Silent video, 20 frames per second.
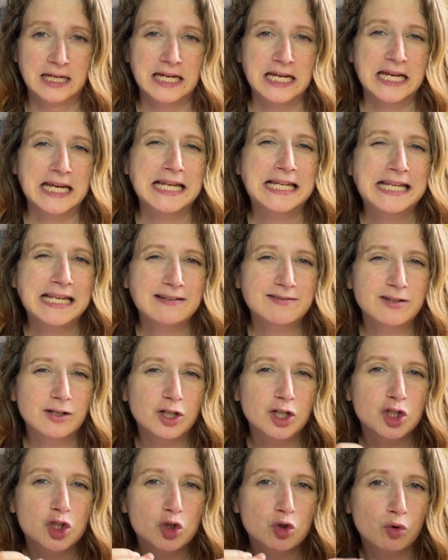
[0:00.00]
It gives her
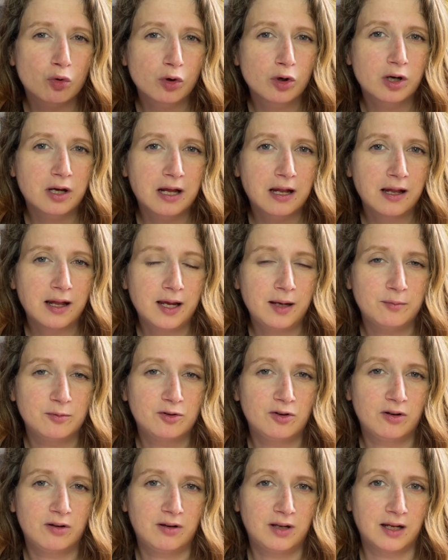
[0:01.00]
a stronger claim
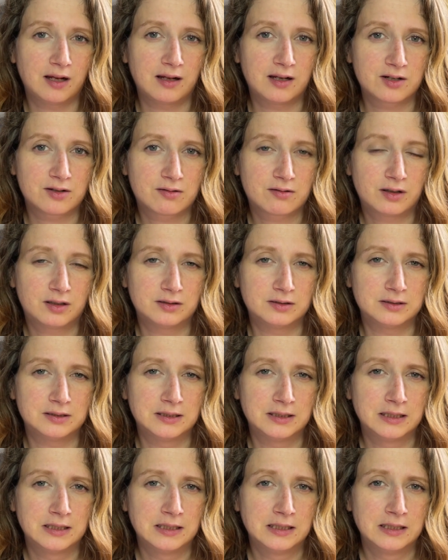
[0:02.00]
to the English throne,
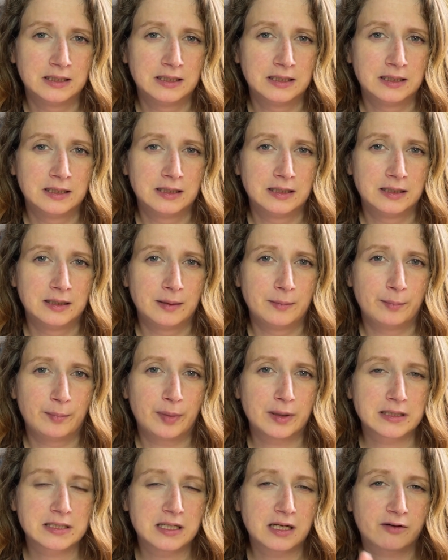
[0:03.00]

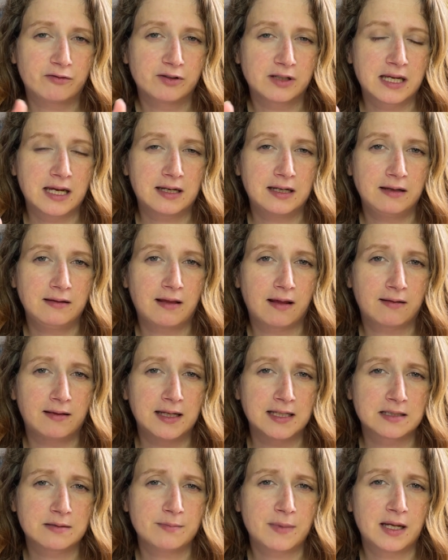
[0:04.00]
but it's like forgetting that
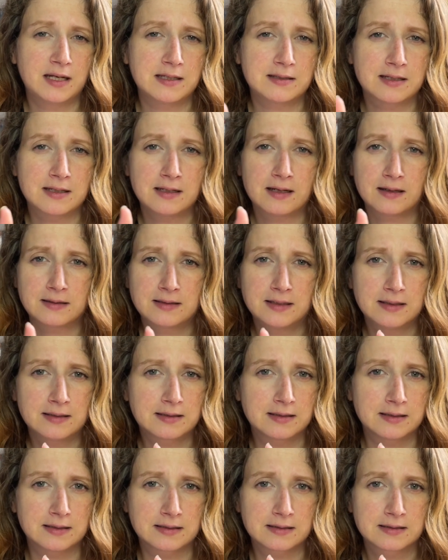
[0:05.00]
this man is a
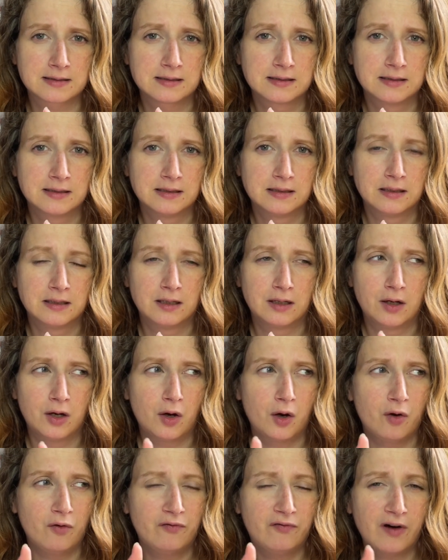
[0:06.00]
narcissist,
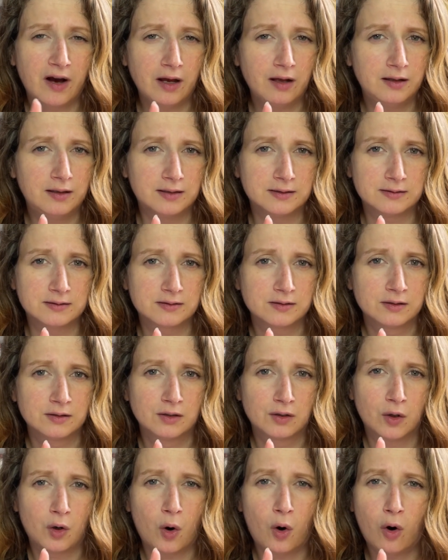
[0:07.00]
a violent,
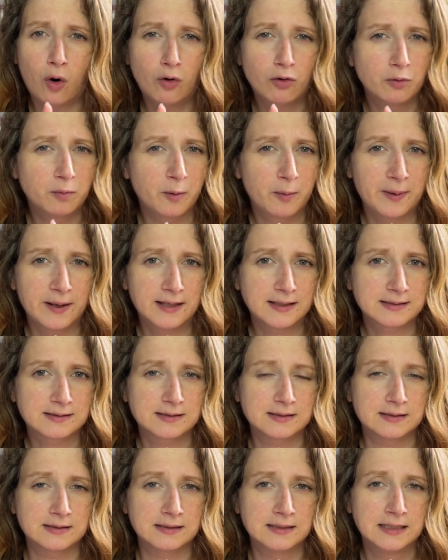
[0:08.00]
horrible
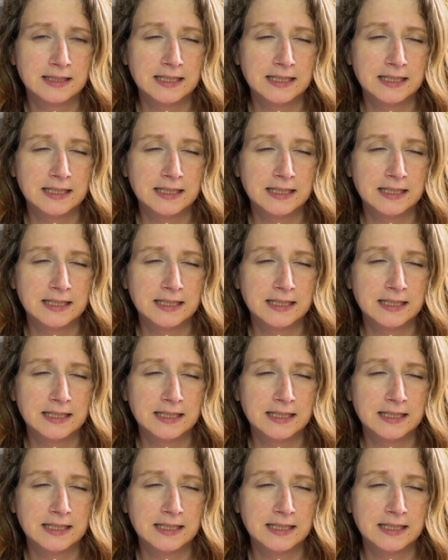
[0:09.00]
person.